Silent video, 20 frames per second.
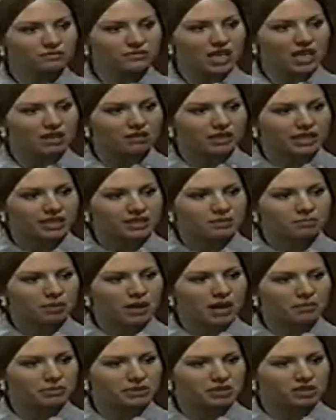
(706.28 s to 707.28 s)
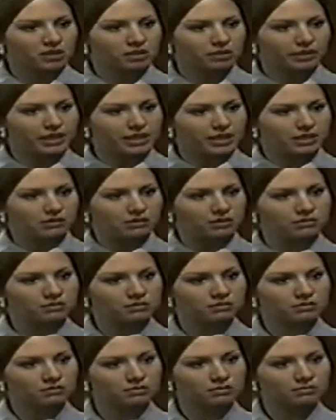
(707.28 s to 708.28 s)
no, he's a pompous cretin.
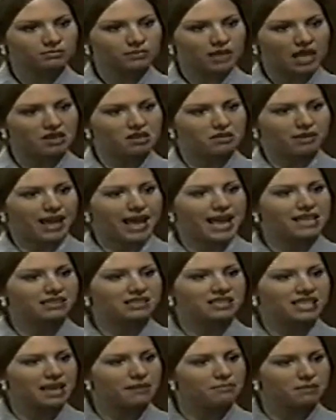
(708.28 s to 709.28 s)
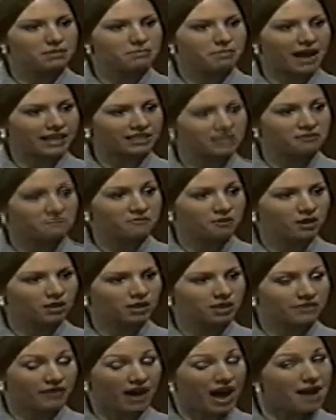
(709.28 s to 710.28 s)
And you can't send me back to
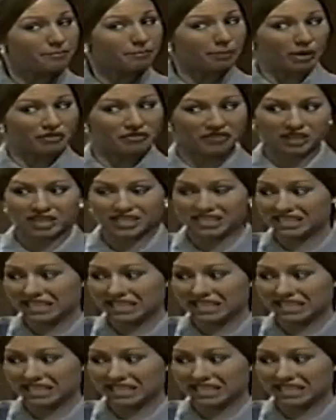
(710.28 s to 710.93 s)
Ferncliff. I'm perfectly